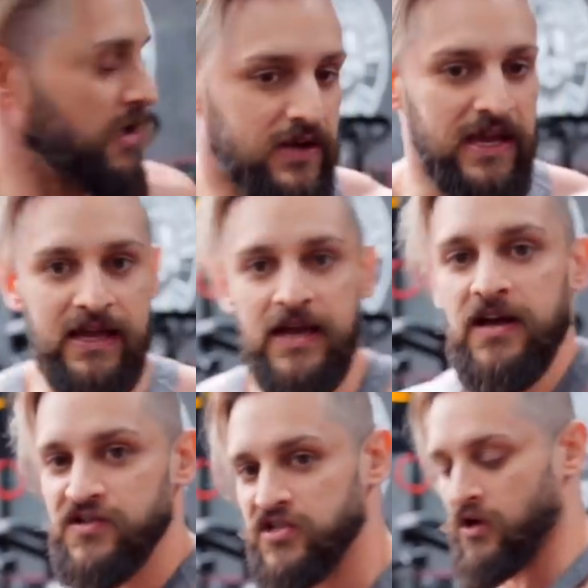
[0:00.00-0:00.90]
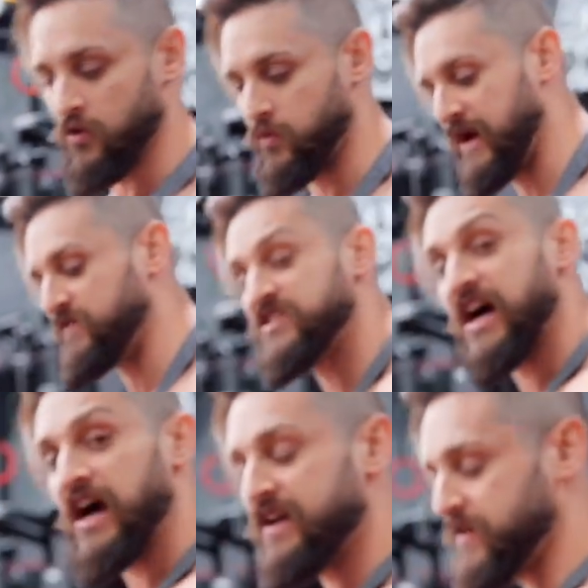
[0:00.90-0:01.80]
Okay, so we have
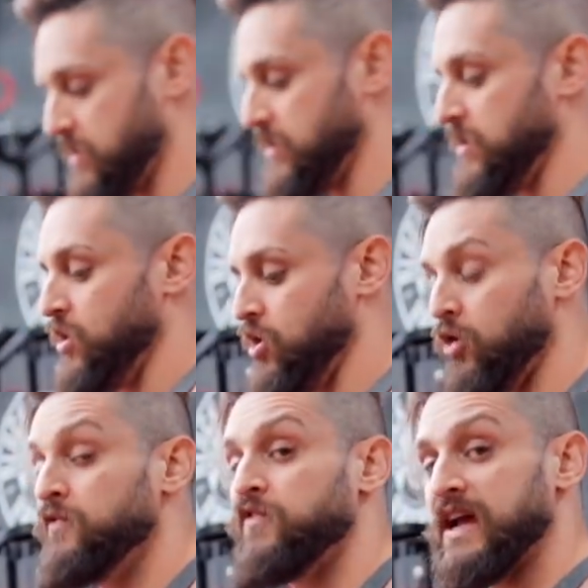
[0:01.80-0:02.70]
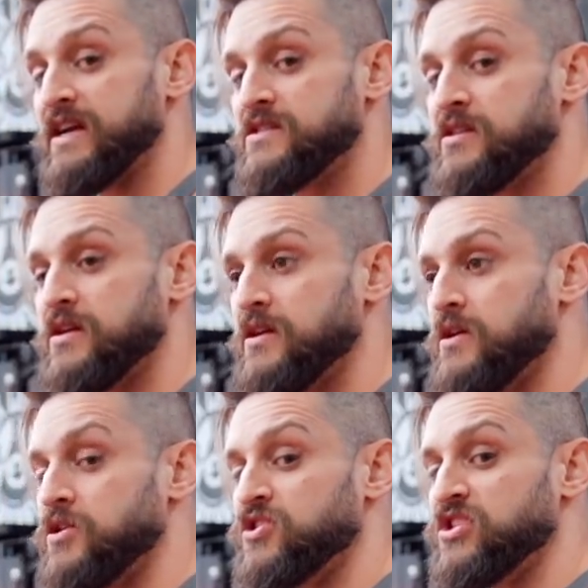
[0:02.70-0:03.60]
side, unflexed,
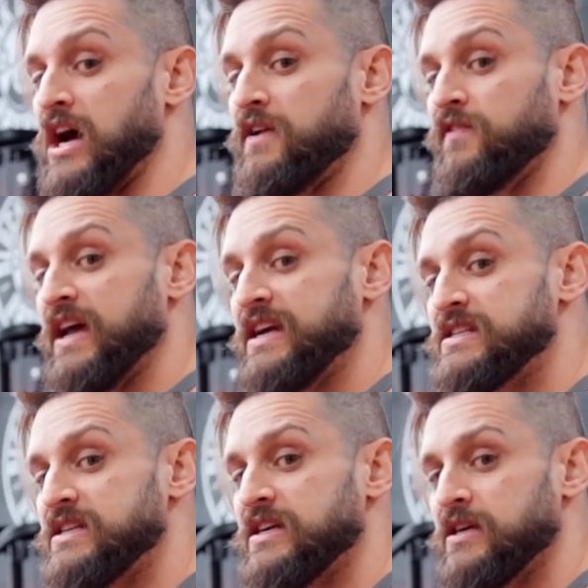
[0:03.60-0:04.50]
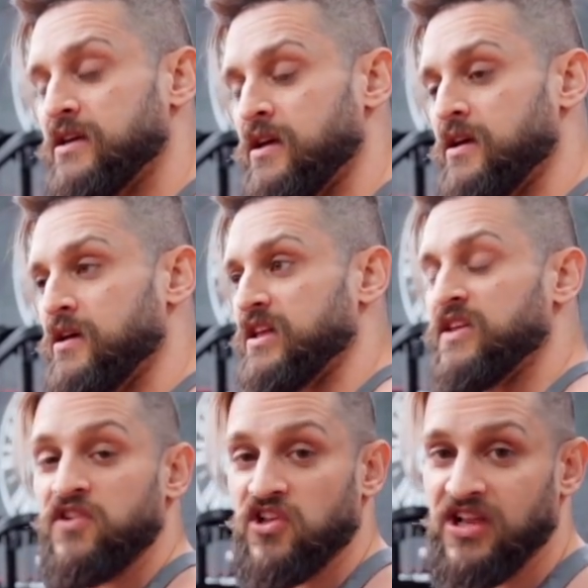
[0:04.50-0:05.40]
side flexed. Then
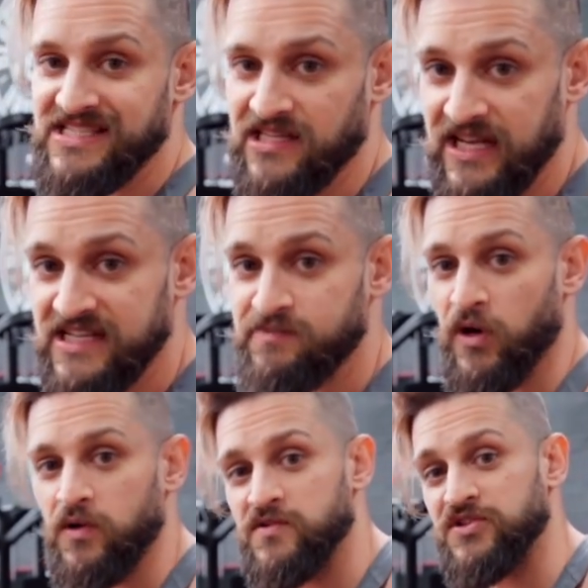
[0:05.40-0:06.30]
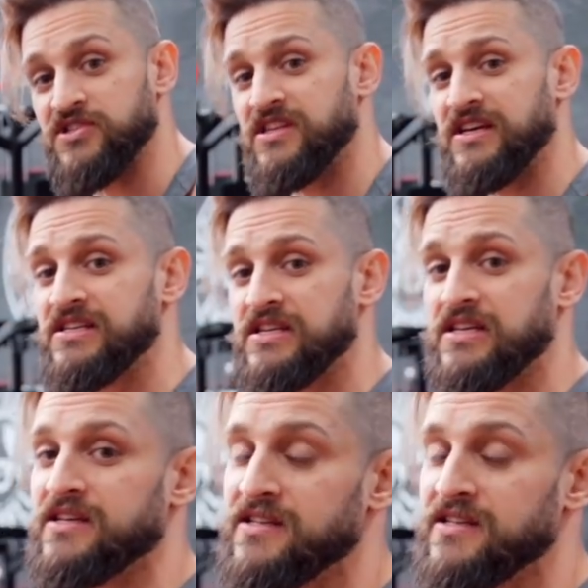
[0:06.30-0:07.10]
you've got the classic Lex pose, which is this.